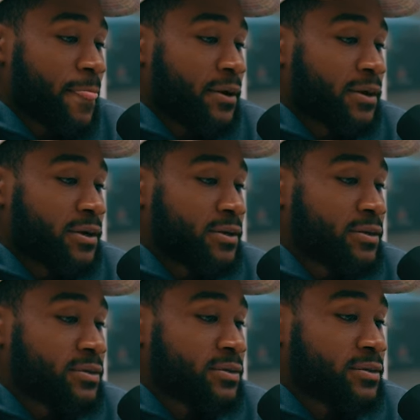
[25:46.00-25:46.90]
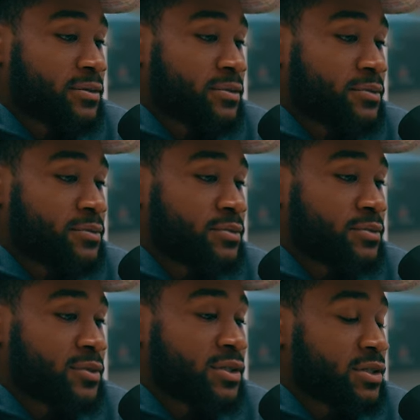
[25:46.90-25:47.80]
uh
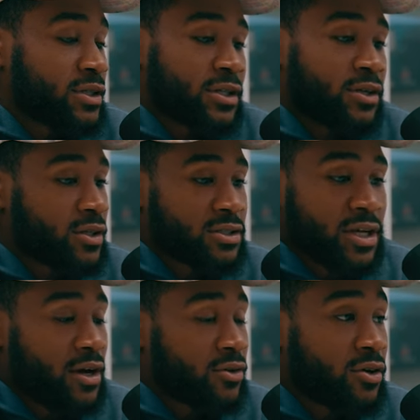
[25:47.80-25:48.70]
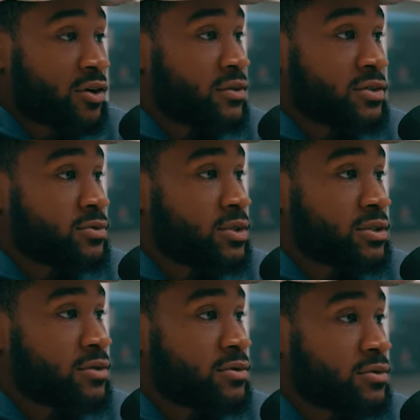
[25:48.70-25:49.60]
But it's counting off each week,
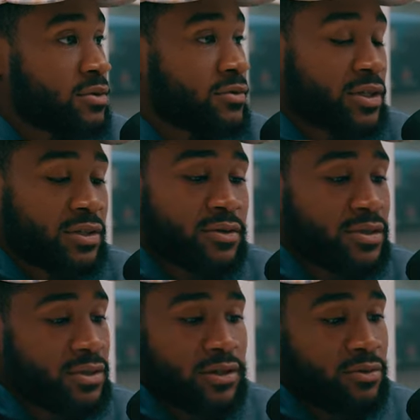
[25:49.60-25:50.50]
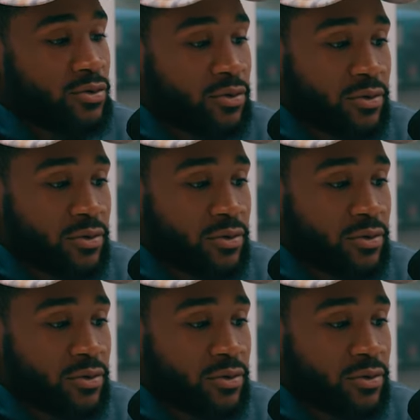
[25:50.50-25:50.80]
though. We keep keep doing